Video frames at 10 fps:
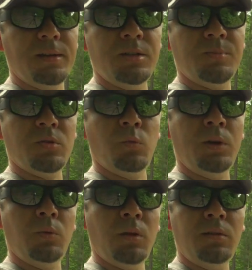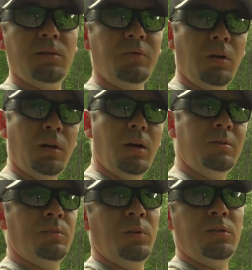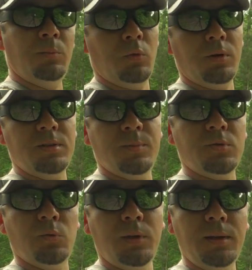where the Egyptian wheat was. If not, I'll just put some more Egyptian